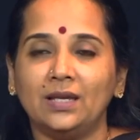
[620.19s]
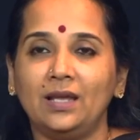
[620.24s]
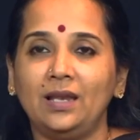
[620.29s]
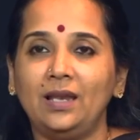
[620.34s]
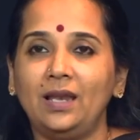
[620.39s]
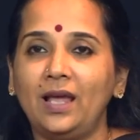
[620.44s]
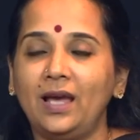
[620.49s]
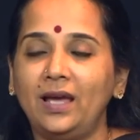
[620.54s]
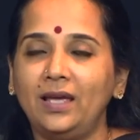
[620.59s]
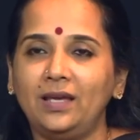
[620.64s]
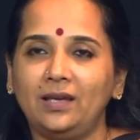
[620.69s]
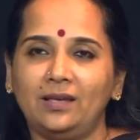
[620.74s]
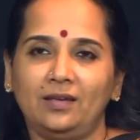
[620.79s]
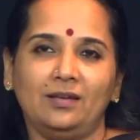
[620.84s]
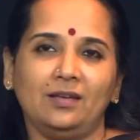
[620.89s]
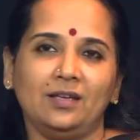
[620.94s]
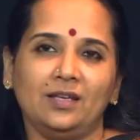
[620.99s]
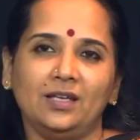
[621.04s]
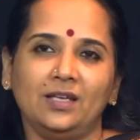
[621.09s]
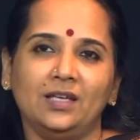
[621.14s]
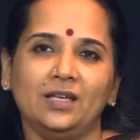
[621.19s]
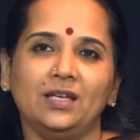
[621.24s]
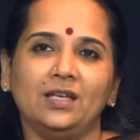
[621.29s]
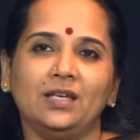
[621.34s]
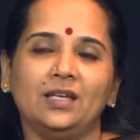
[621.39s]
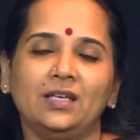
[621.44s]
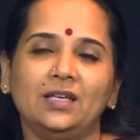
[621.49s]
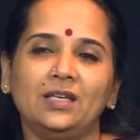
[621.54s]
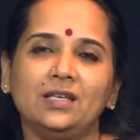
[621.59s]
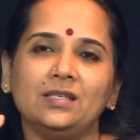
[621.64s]
Laya
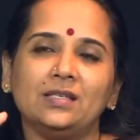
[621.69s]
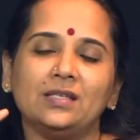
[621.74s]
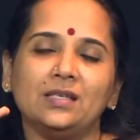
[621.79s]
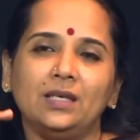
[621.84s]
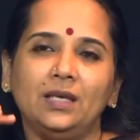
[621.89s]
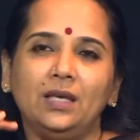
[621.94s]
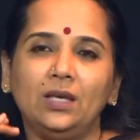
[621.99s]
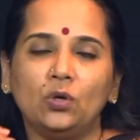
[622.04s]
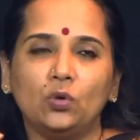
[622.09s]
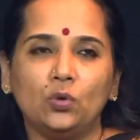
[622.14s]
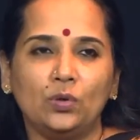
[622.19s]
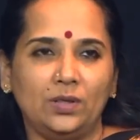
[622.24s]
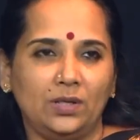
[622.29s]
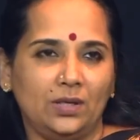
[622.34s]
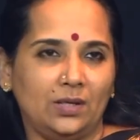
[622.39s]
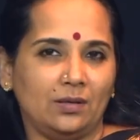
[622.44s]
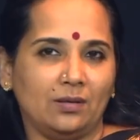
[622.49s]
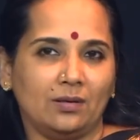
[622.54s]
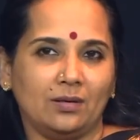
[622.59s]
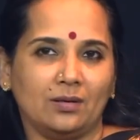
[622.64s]
is equally